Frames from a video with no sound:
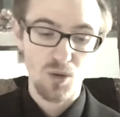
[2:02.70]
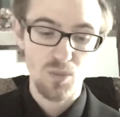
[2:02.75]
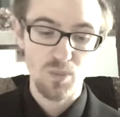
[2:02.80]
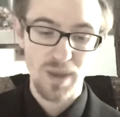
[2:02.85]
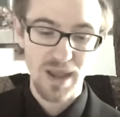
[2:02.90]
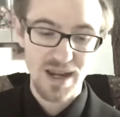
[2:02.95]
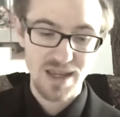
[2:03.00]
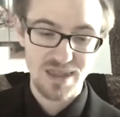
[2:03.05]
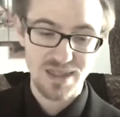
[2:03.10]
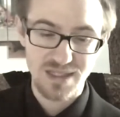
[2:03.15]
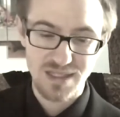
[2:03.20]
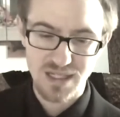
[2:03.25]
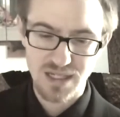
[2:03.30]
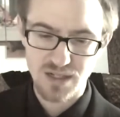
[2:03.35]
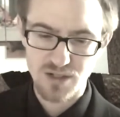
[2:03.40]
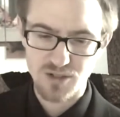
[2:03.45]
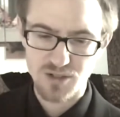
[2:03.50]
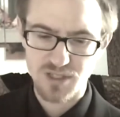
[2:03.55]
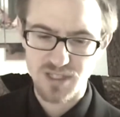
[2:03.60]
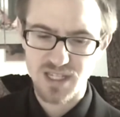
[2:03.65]
back the
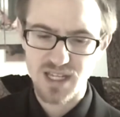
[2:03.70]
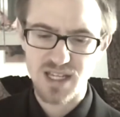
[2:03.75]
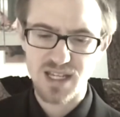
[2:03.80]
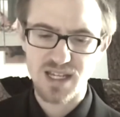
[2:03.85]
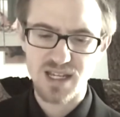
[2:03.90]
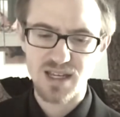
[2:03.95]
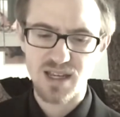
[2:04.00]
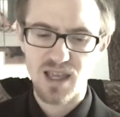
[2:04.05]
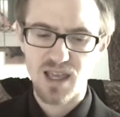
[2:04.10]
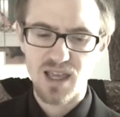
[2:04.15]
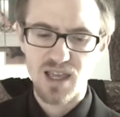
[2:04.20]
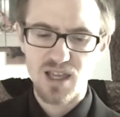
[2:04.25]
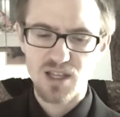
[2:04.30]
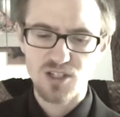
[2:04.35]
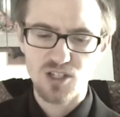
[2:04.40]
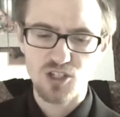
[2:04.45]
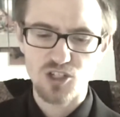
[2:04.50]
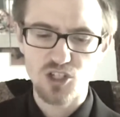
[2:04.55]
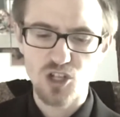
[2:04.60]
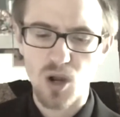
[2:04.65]
tears, seeking
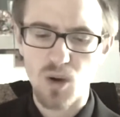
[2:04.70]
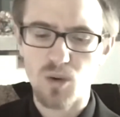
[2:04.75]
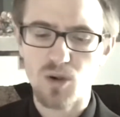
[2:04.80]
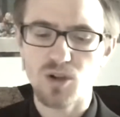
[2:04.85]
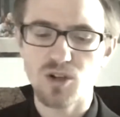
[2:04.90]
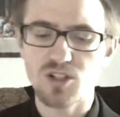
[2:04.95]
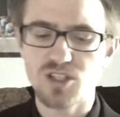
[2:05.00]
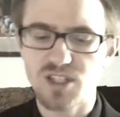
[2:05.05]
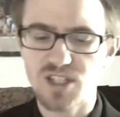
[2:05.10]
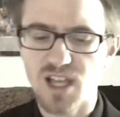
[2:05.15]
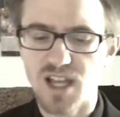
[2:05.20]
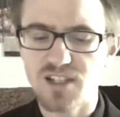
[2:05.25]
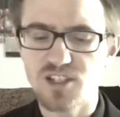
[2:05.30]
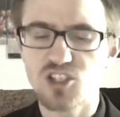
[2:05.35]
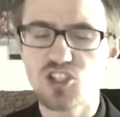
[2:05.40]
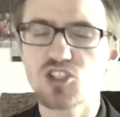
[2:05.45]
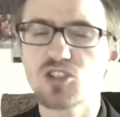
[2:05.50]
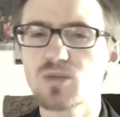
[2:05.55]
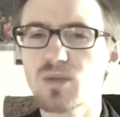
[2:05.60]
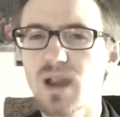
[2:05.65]
to show her son
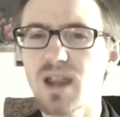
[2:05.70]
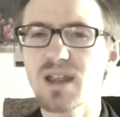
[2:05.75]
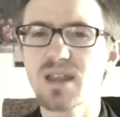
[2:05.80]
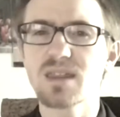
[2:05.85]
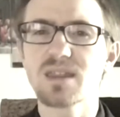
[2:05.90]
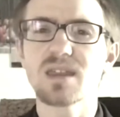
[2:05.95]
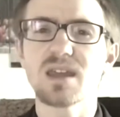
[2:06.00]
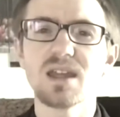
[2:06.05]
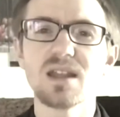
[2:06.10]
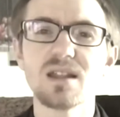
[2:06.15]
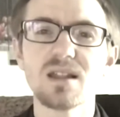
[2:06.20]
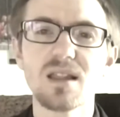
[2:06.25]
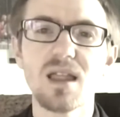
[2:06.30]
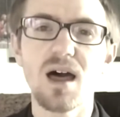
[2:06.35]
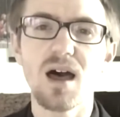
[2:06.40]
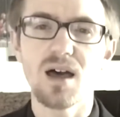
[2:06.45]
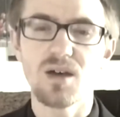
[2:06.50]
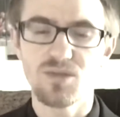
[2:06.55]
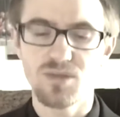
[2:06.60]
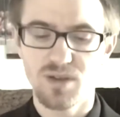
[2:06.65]
strength and
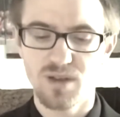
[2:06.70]
love.